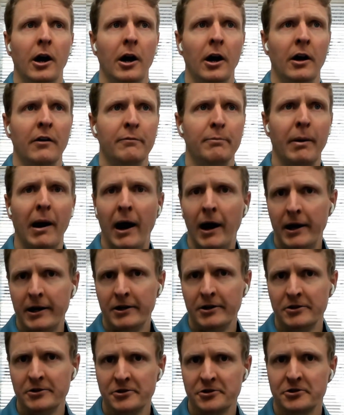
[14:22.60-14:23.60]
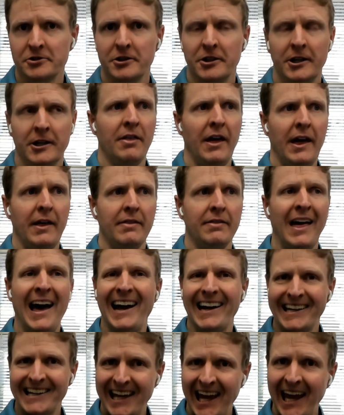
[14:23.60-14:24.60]
of buyers
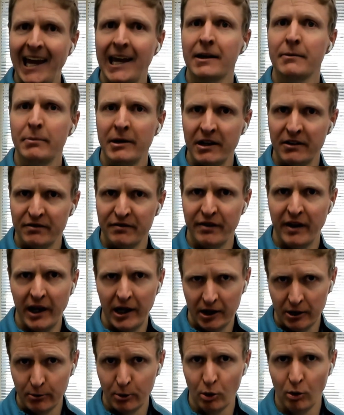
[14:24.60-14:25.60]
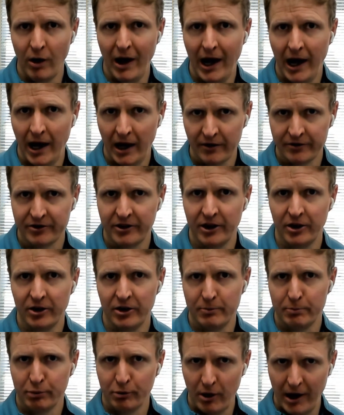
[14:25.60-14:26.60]
that can be available out there
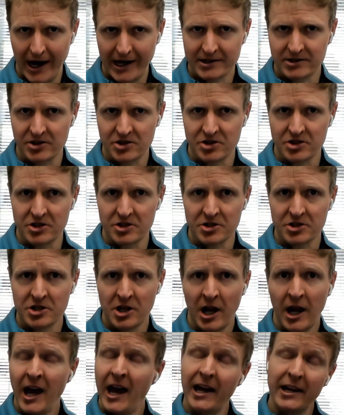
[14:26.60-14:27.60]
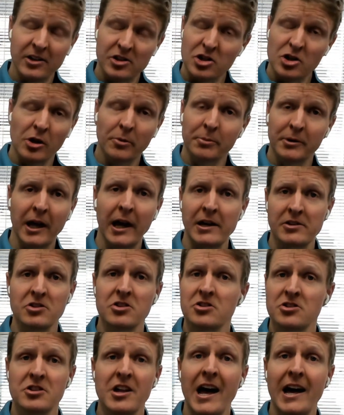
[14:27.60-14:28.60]
to practices. And in some
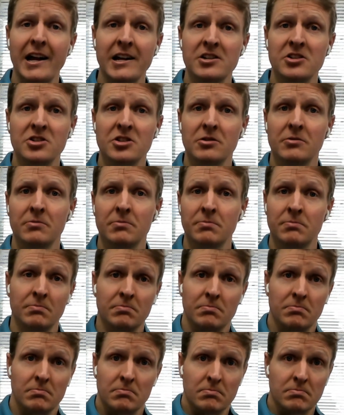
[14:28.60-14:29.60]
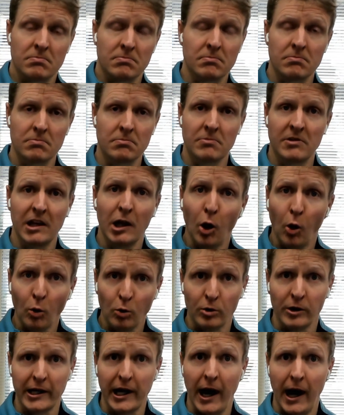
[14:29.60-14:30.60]
cases, that is the
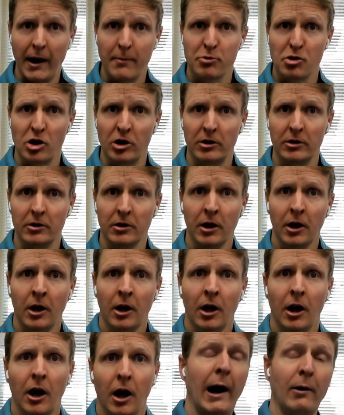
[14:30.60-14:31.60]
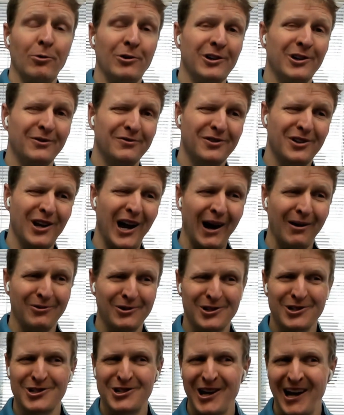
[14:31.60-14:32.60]
only option. I
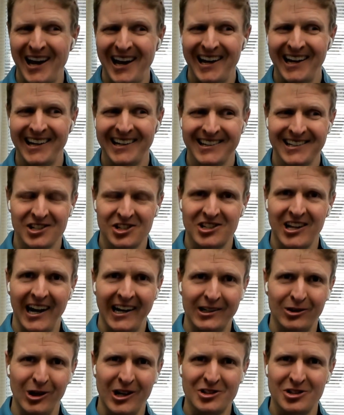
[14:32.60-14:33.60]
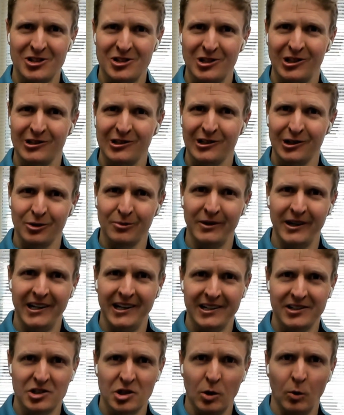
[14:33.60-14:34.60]
would say, and this digresses a little bit
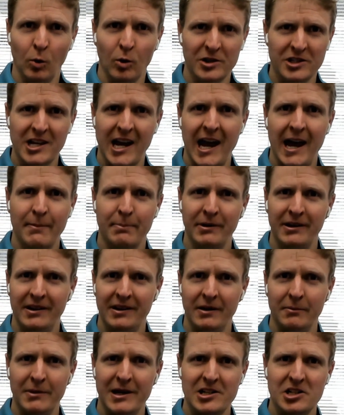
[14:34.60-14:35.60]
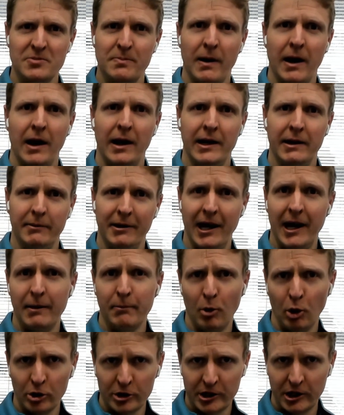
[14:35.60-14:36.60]
into what's happened in the med spa M&A
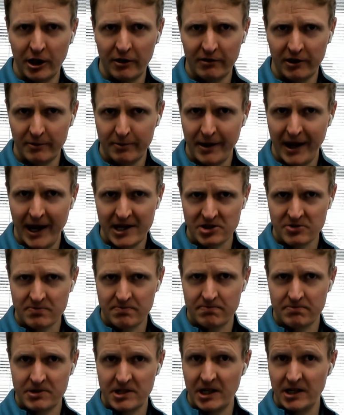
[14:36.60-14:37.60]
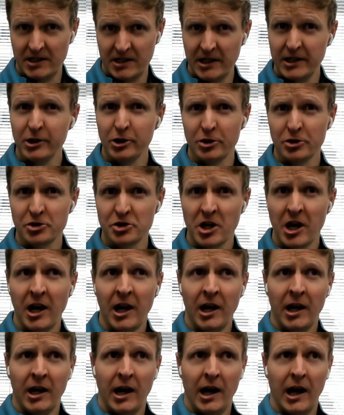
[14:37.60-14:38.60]
market over the past 10 years,
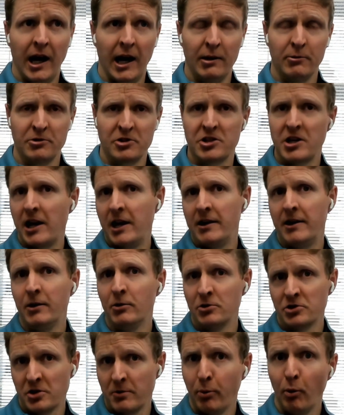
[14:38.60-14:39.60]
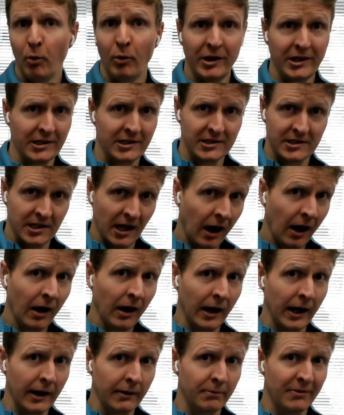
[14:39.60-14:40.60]
I would say there was a point in
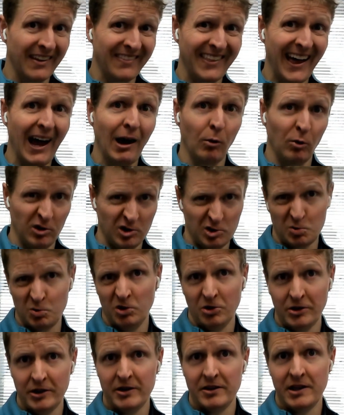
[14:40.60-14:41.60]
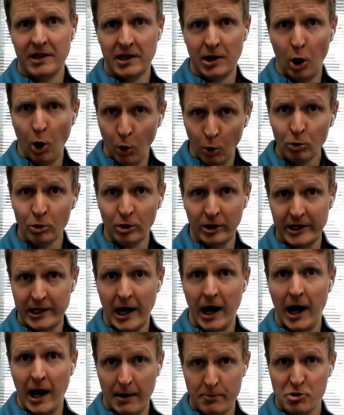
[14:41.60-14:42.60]
time that was really the
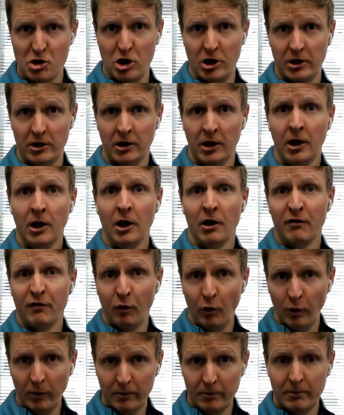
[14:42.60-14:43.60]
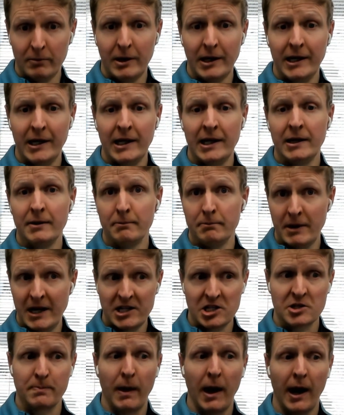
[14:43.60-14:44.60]
only option for many
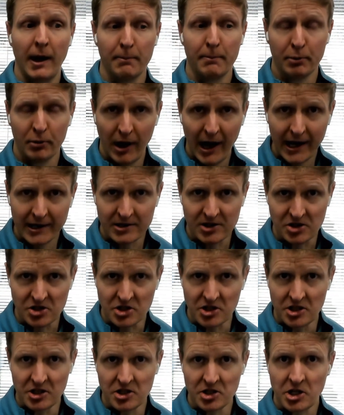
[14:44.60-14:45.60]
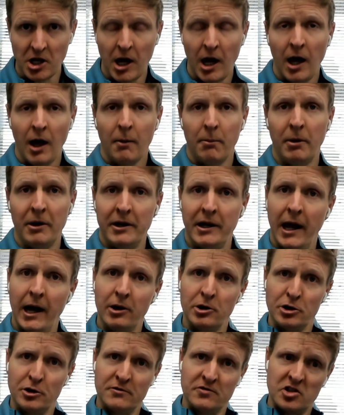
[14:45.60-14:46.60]
med spa practices. But now
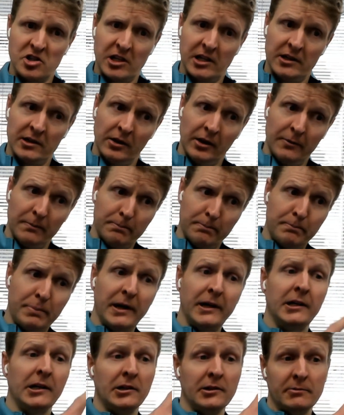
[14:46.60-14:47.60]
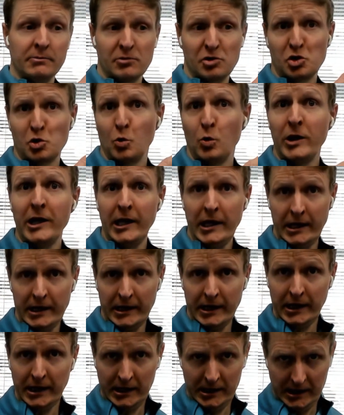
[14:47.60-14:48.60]
you've seen the pendulum
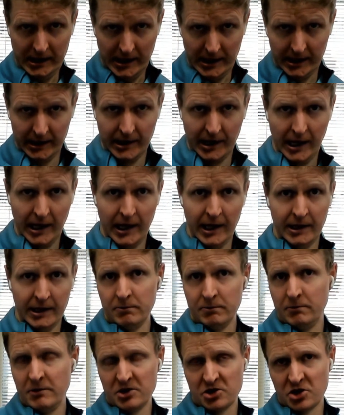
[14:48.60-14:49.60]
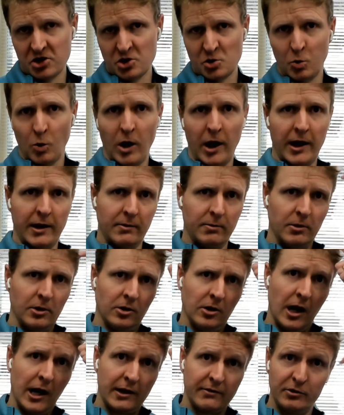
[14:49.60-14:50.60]
swing, and this is why a
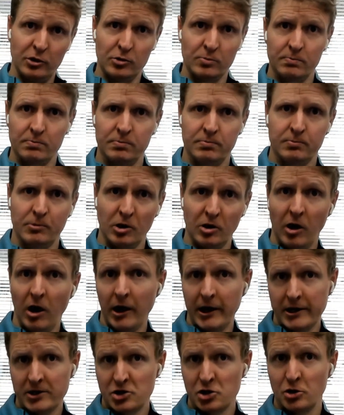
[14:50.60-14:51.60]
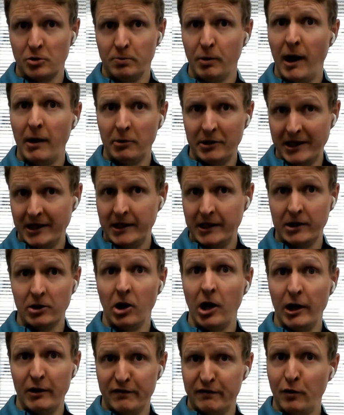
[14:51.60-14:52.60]
lot of your clients are probably getting a
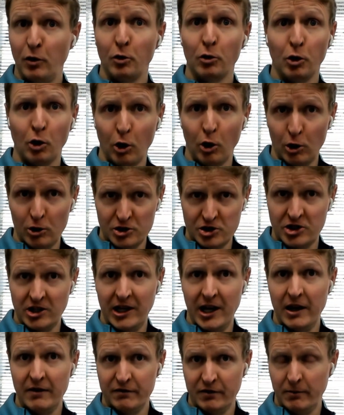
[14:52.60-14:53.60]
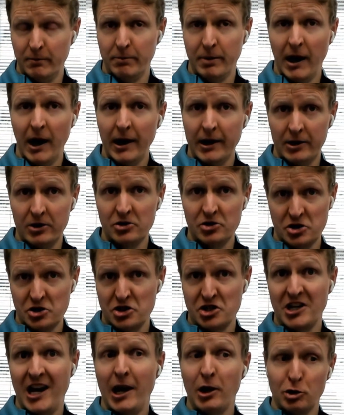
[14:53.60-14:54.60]
lot of phone calls today from buyers,
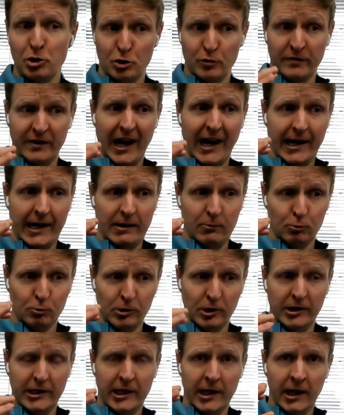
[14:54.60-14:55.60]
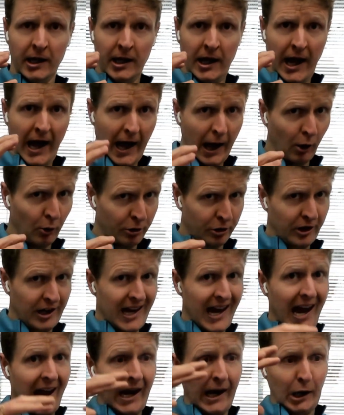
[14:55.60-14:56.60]
is now you've got a really
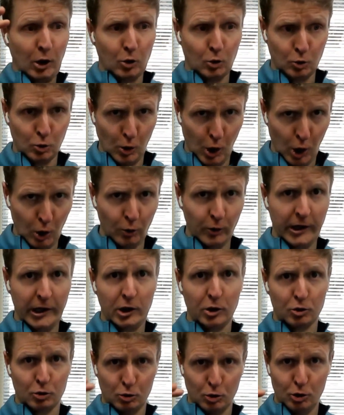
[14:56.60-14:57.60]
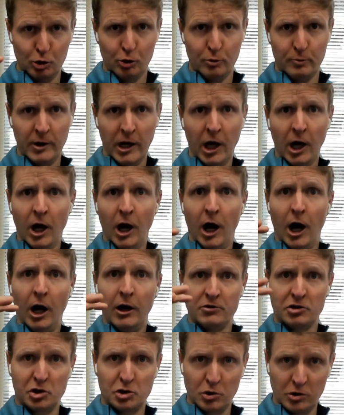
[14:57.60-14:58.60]
healthy and growing group
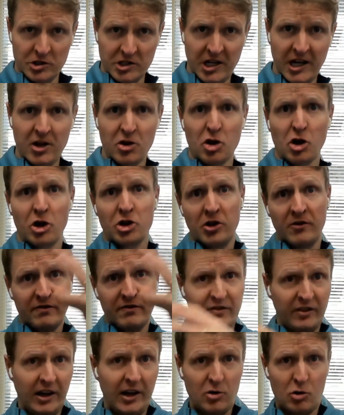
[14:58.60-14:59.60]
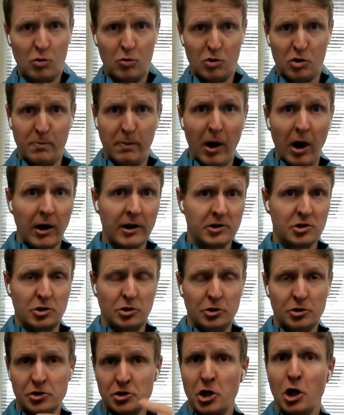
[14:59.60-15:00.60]
of strategics and financial
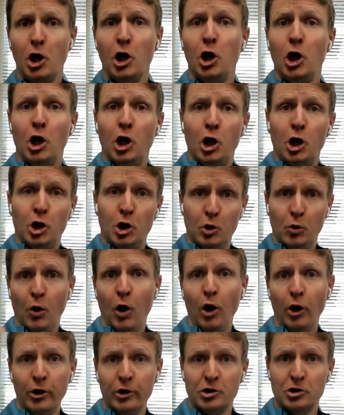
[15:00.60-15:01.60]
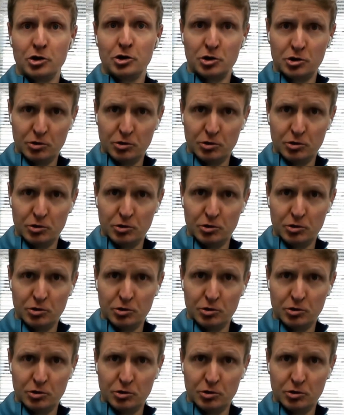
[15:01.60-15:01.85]
sponsors who are